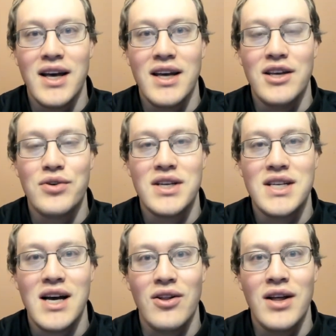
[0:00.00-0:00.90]
You can
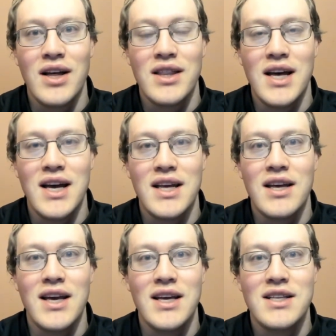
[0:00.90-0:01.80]
tell that
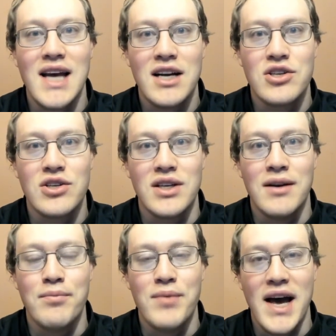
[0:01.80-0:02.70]
it's
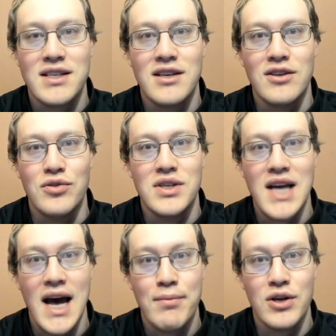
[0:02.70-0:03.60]
actually asking you to
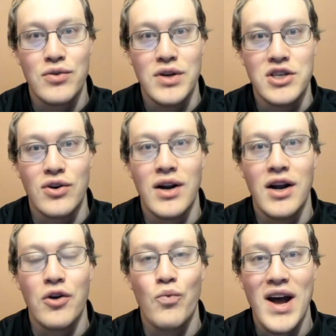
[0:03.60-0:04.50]
tap the creature
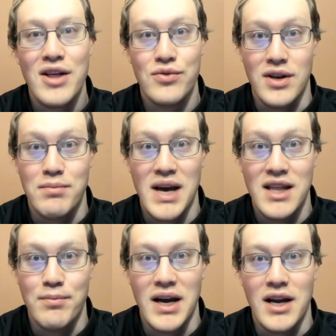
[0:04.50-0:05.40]
rather than pay
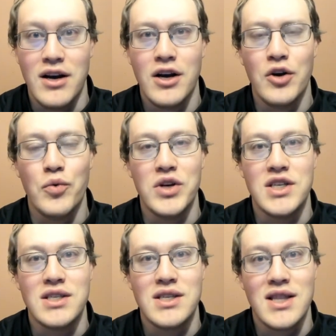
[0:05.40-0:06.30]
the mana, which
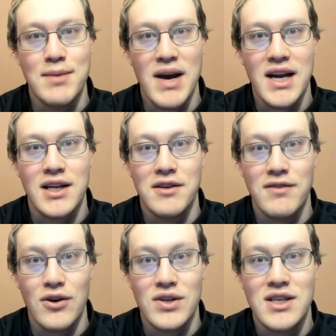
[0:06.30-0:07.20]
is thematically
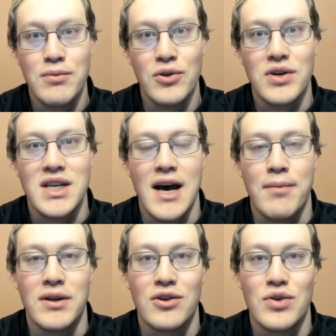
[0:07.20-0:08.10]
very similar to
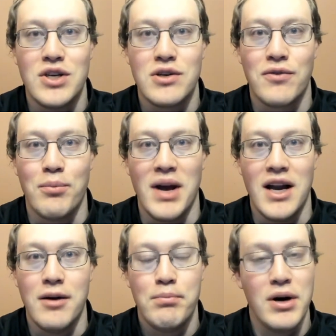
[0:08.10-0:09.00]
tapping the creature for
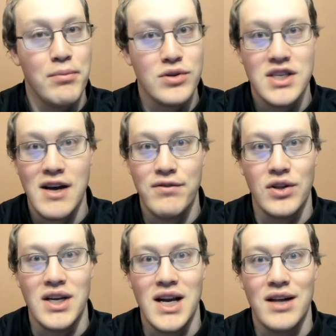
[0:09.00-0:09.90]
mana, but most
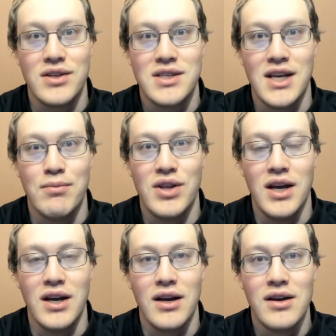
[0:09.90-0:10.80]
definitely not the same thing.